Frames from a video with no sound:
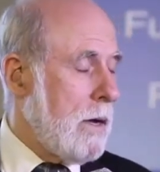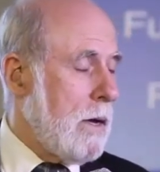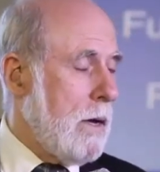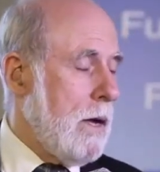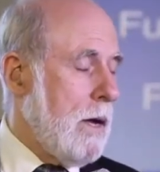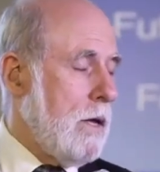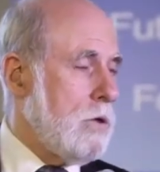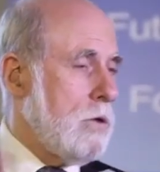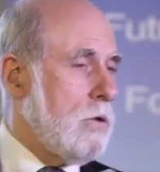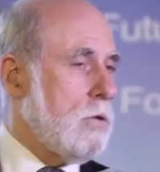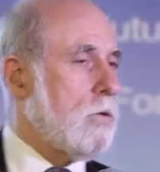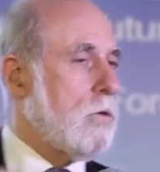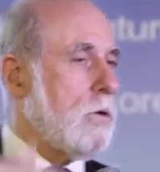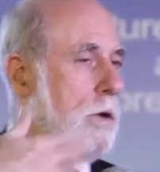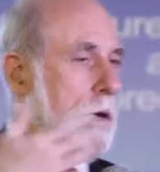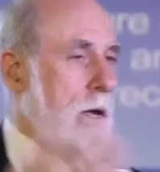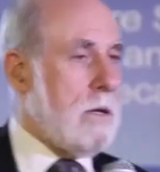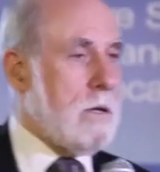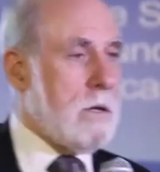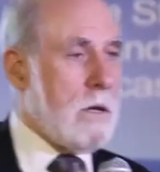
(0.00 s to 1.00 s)
and you
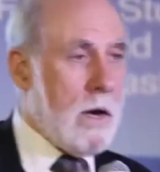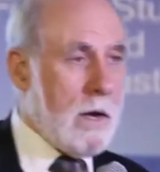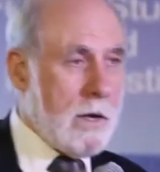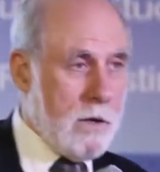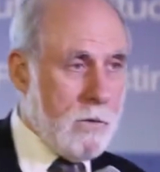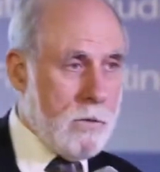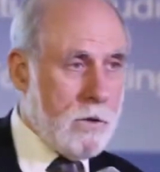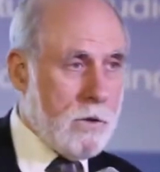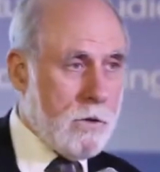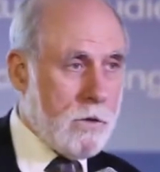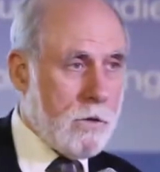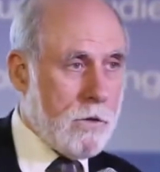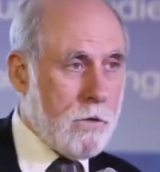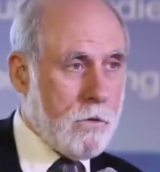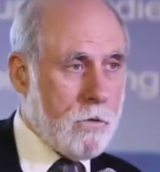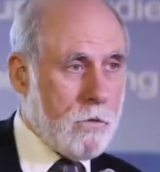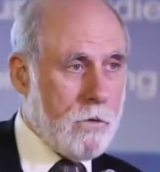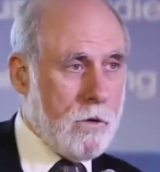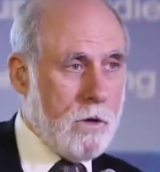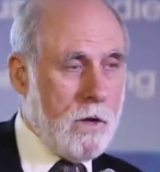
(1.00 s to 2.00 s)
create documents,
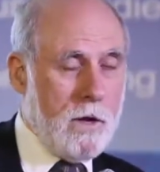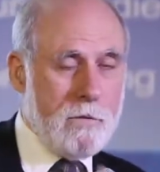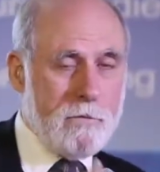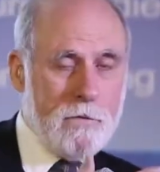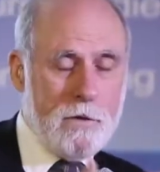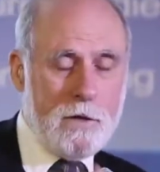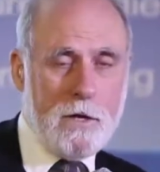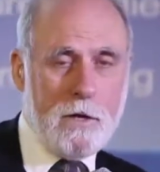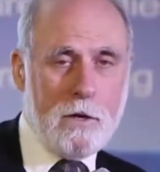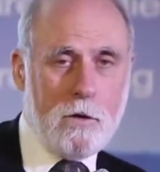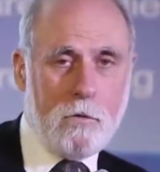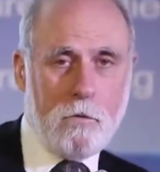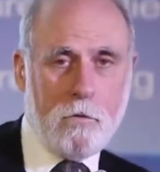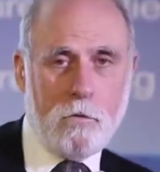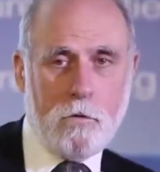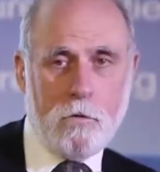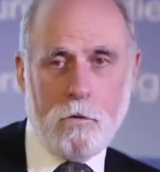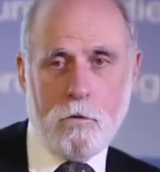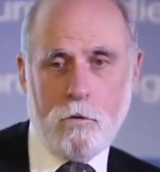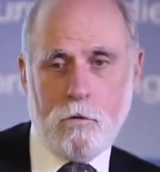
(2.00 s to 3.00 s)
you create
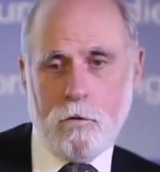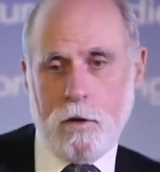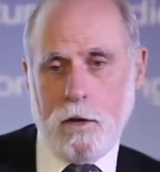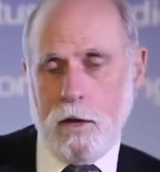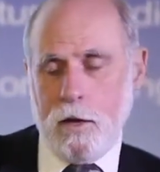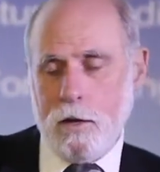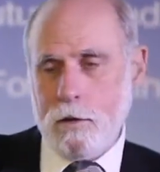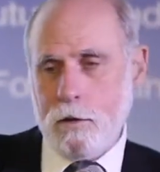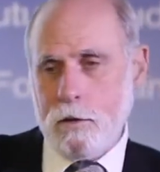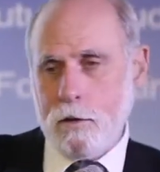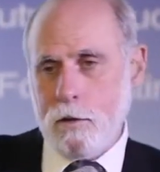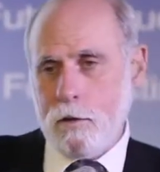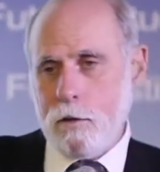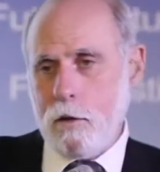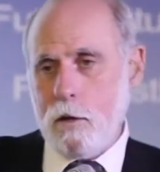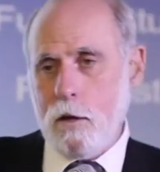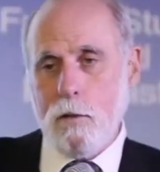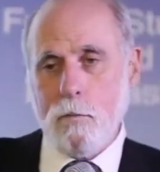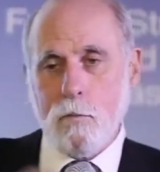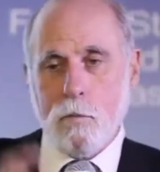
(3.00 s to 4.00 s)
videos, you create
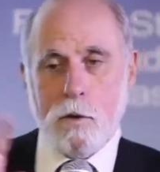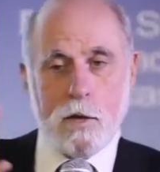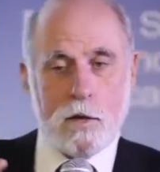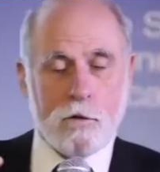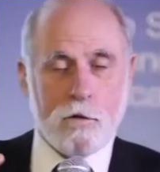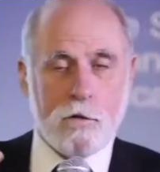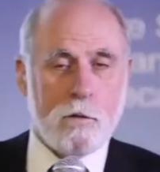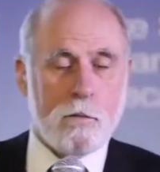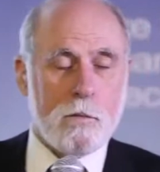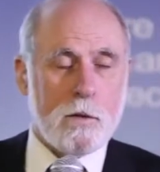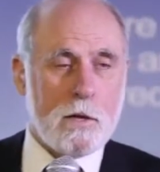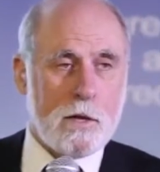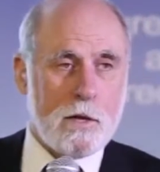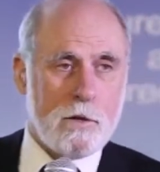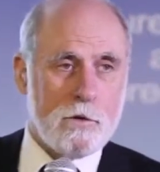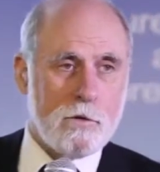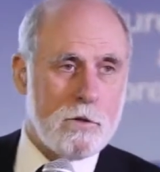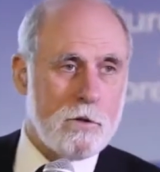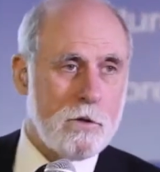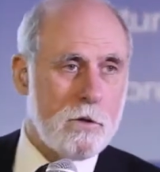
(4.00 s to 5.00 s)
complex
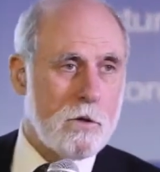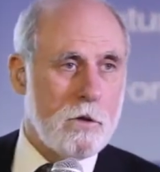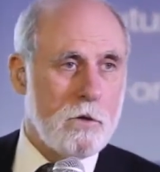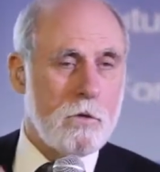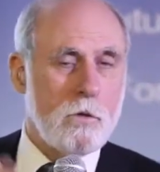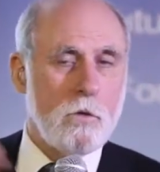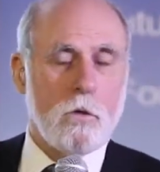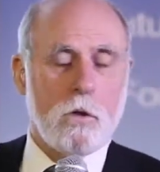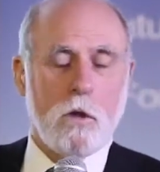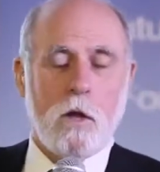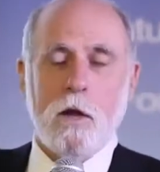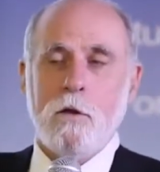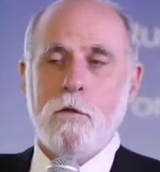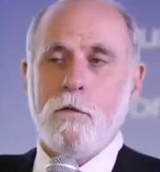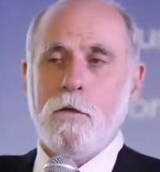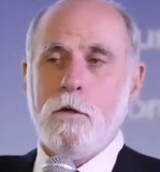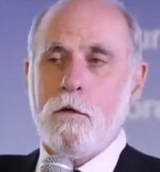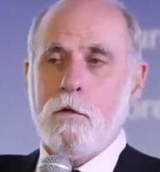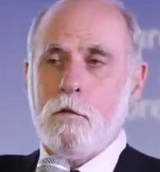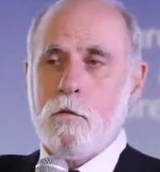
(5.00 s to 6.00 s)
simulations, you do a lot
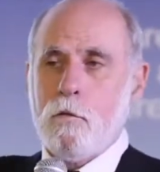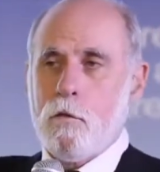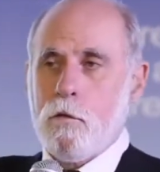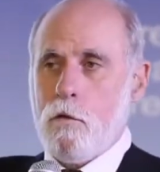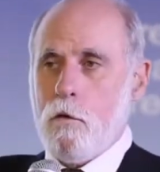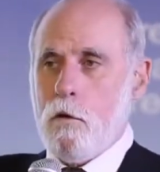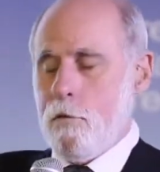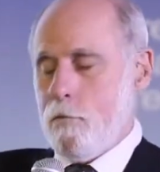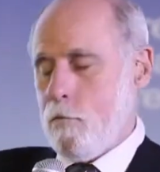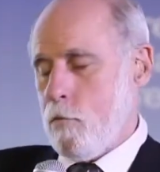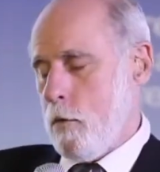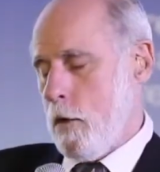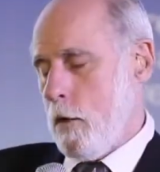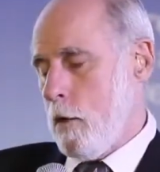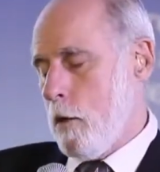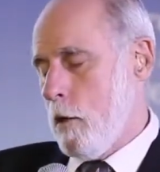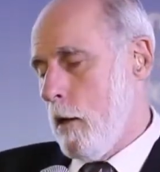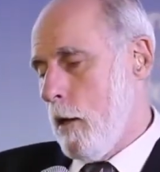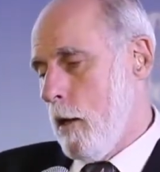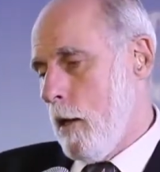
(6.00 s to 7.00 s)
of things with
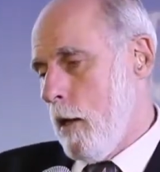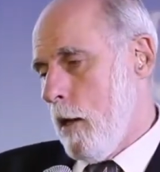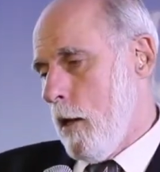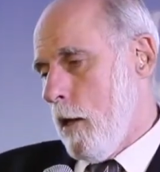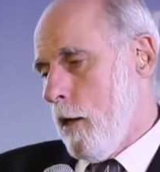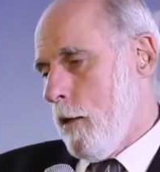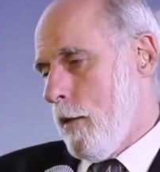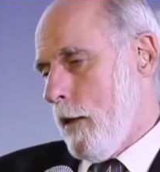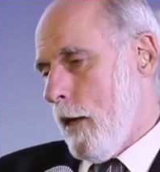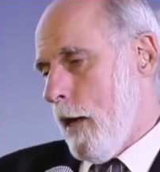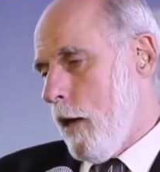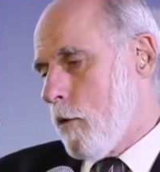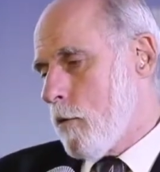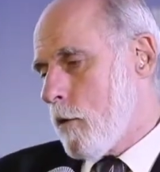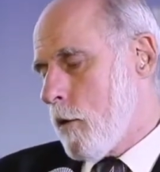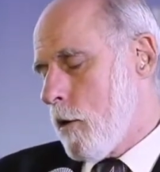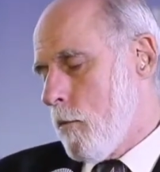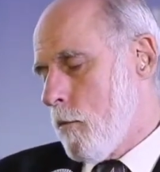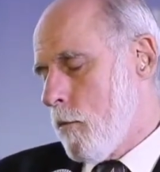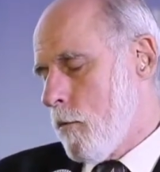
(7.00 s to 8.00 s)
software, the
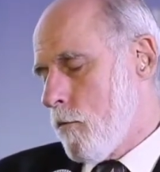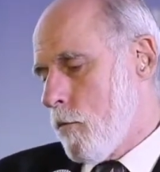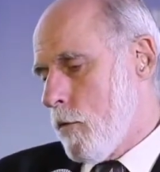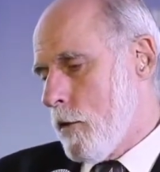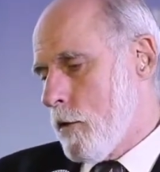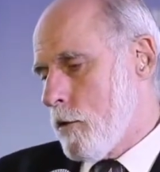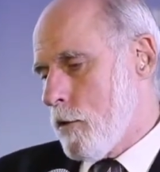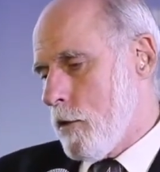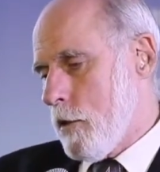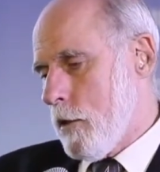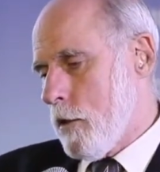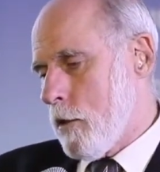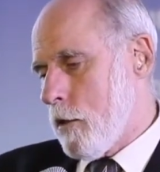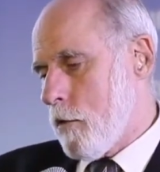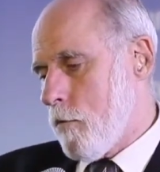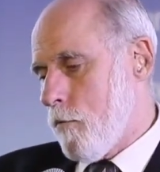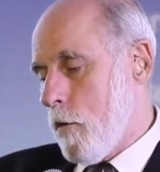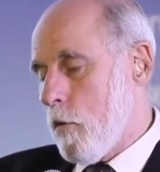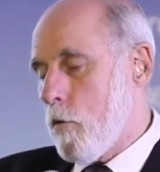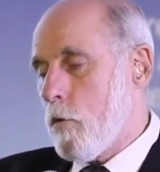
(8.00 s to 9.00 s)
outcome of which
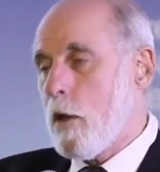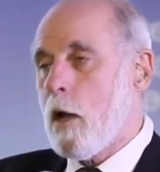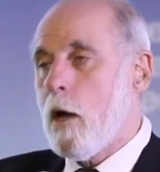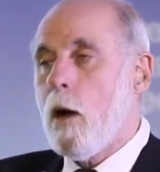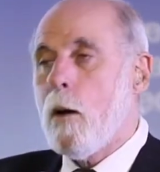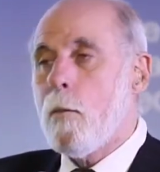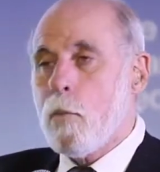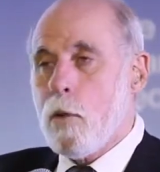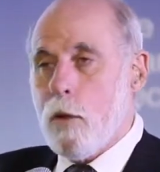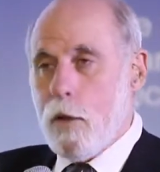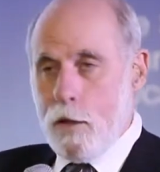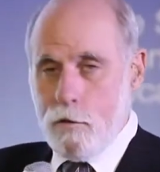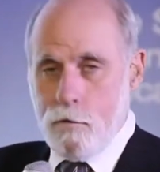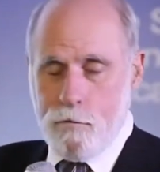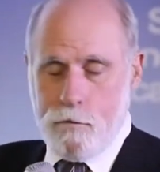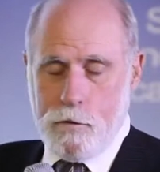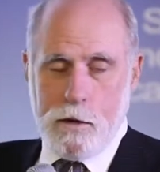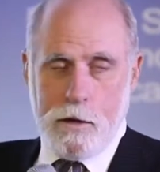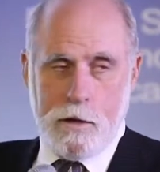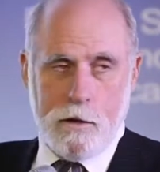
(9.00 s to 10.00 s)
is very complex
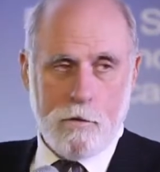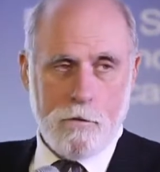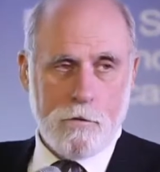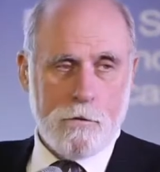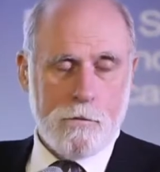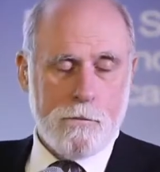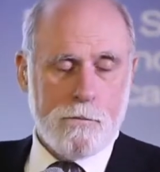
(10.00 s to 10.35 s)
files.